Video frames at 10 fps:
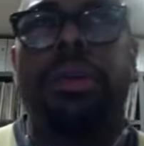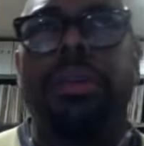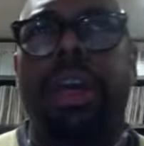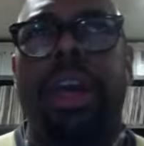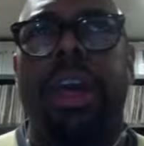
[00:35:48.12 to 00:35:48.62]

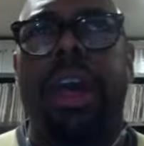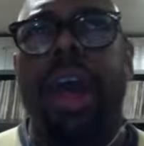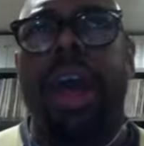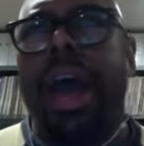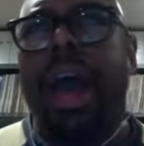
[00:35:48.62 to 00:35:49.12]
it's like,
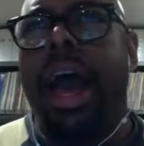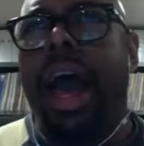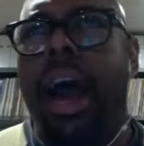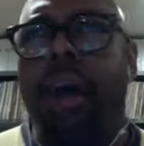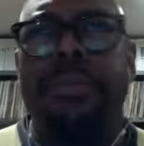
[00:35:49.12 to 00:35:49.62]

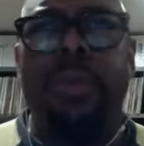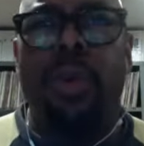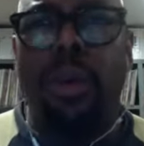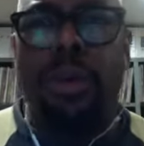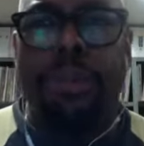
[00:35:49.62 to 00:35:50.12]
how
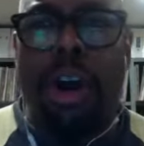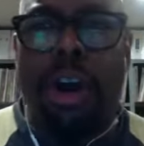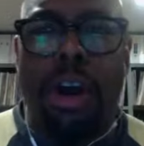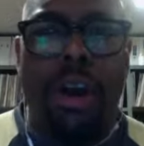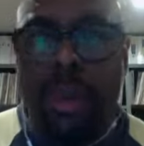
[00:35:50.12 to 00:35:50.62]
formed
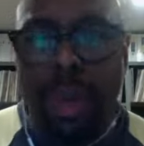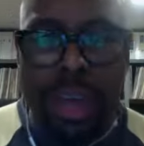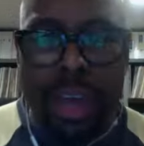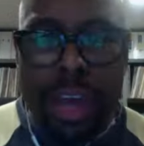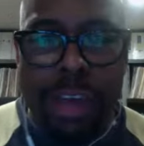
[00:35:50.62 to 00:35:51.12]
are
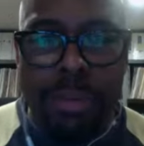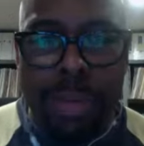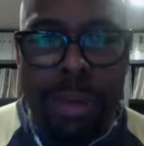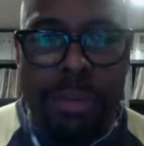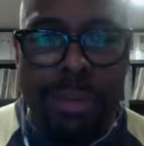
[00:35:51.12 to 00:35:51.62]
we as
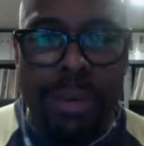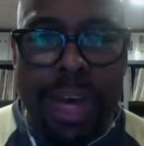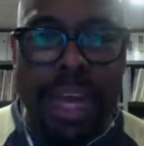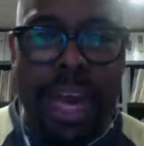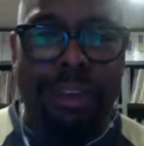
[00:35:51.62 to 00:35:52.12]
people
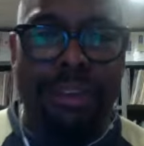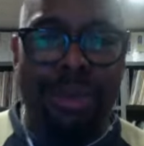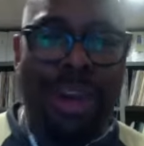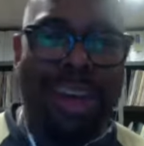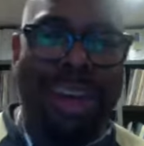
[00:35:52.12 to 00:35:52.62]
at age twenty?